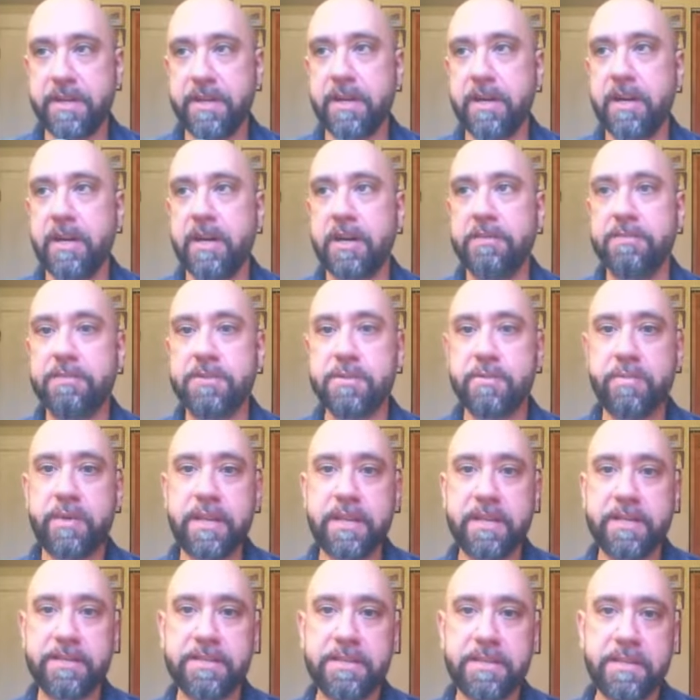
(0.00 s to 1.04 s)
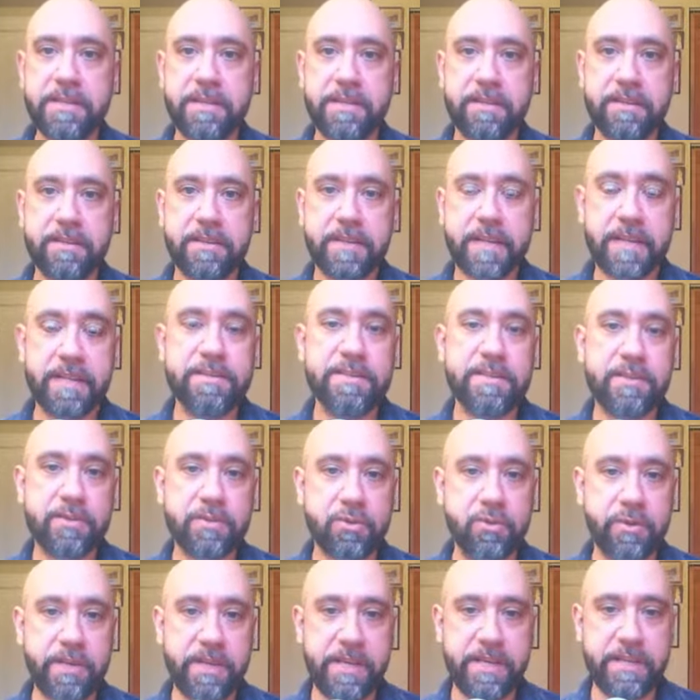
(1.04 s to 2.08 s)
of depicting kings and
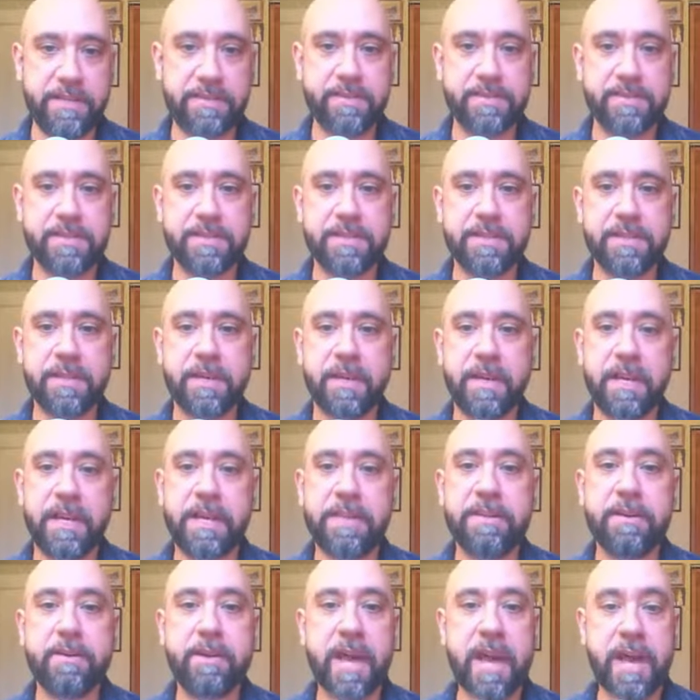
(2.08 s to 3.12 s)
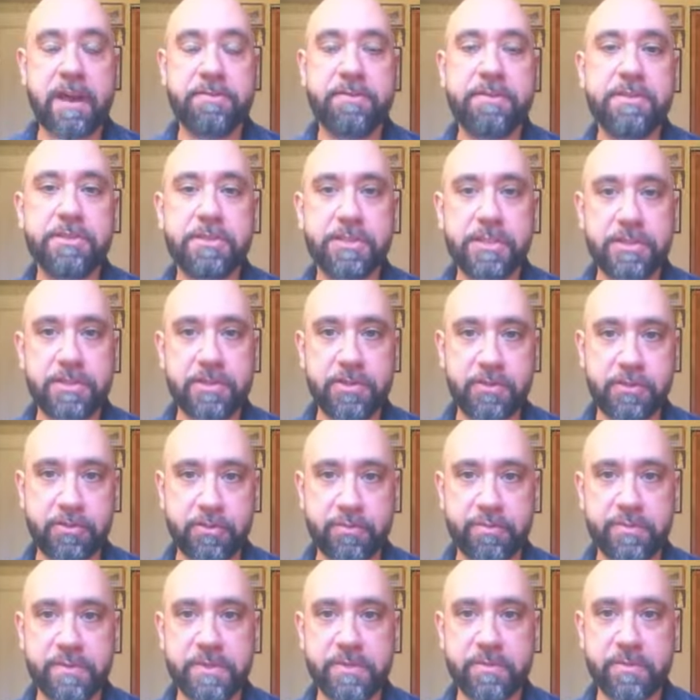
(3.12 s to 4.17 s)
queens in their effigy
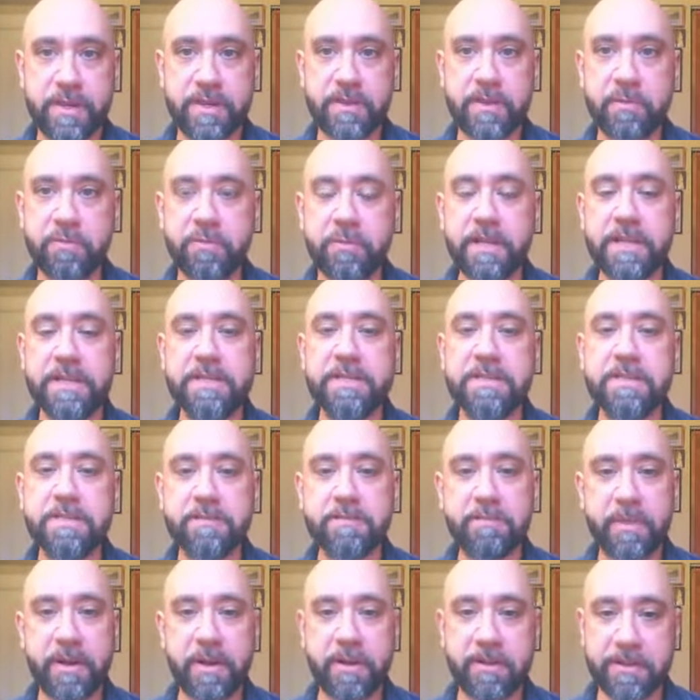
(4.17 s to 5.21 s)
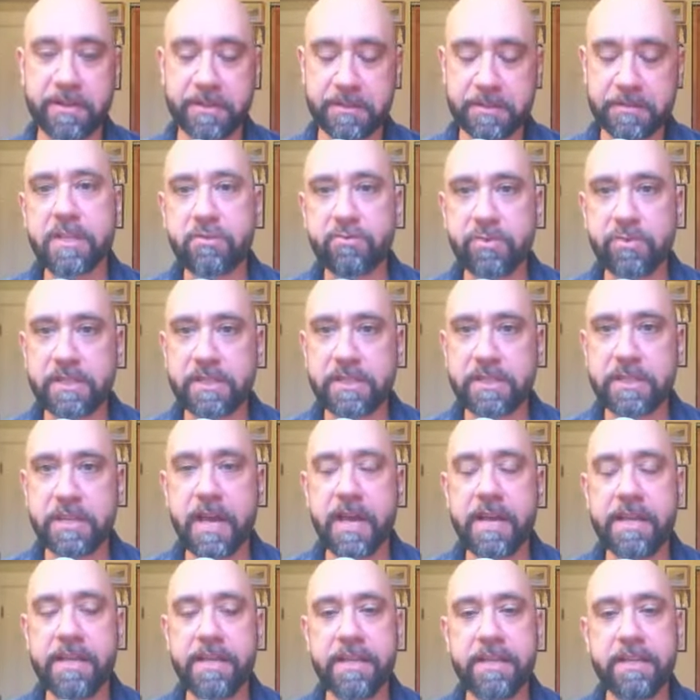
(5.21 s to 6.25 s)
tombs, right? Their places of burial,
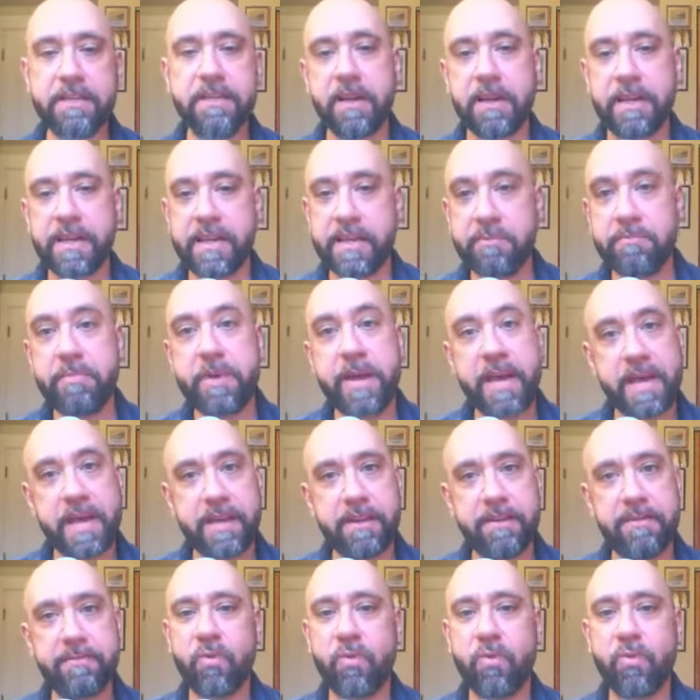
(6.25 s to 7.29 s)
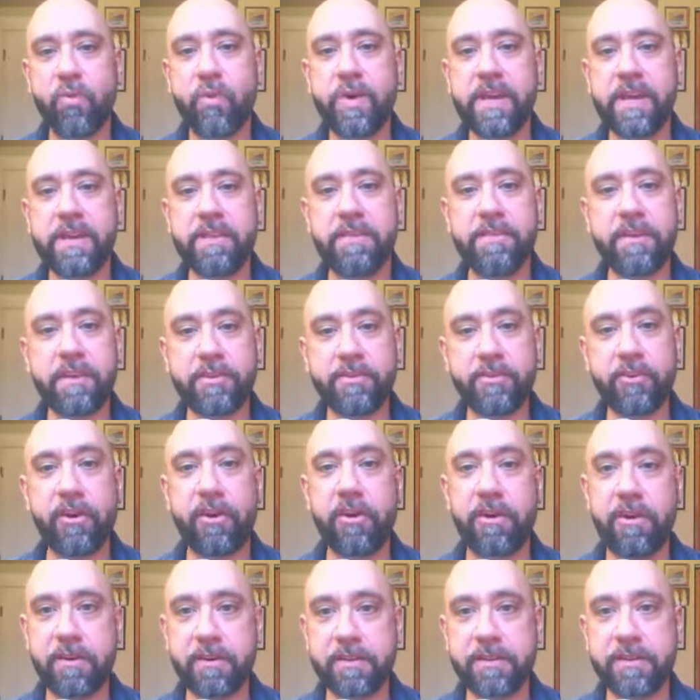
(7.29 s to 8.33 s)
reclining in bed with a
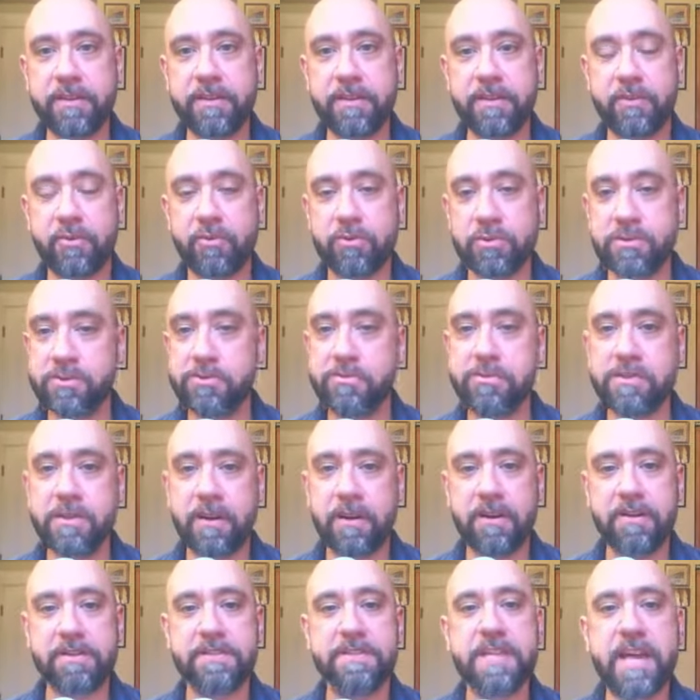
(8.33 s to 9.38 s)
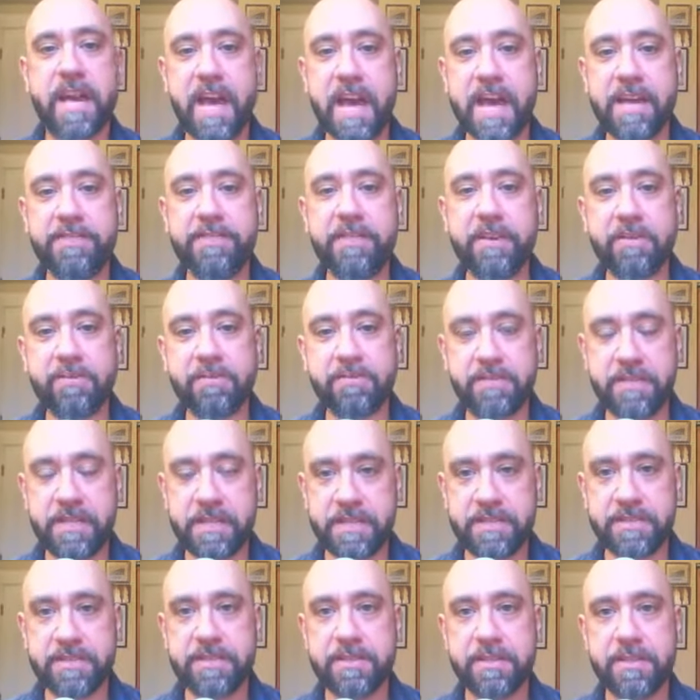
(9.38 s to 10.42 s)
dog or two dogs at their
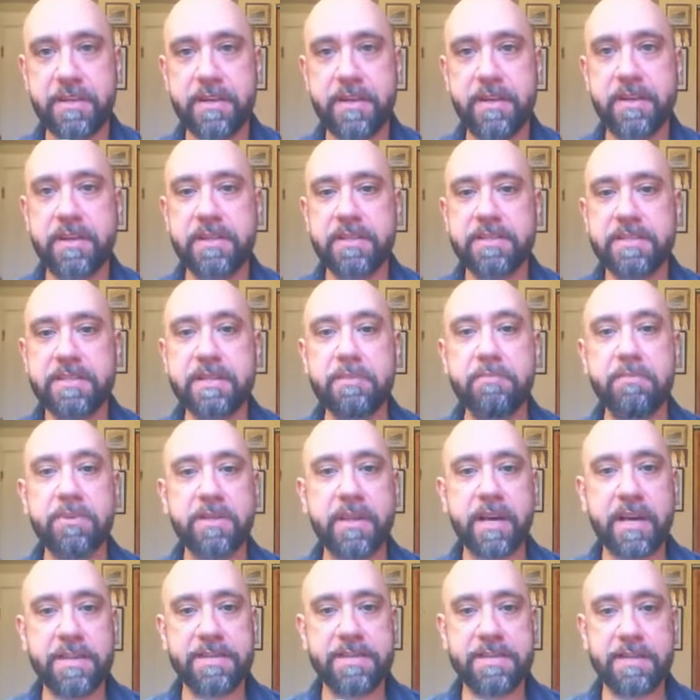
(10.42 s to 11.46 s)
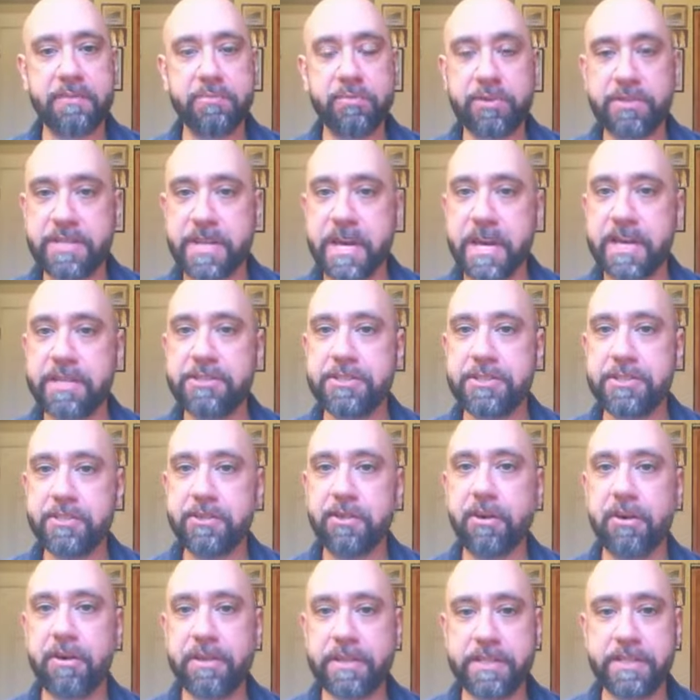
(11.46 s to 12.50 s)
feet, symbolizing protection,
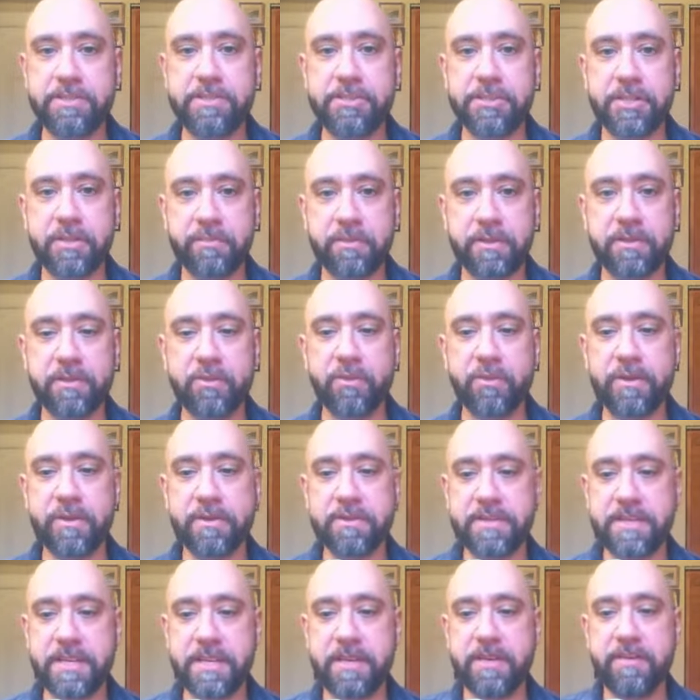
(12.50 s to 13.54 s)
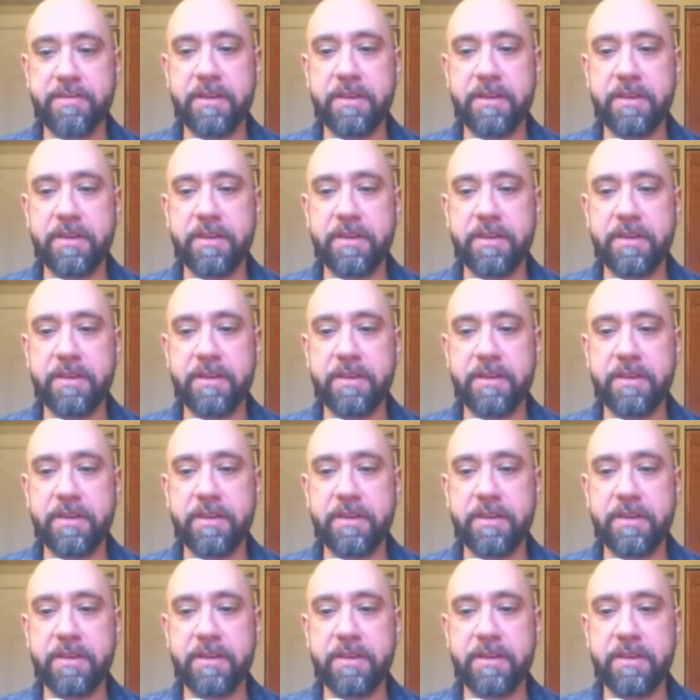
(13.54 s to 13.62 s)
guardianship, and loyalty.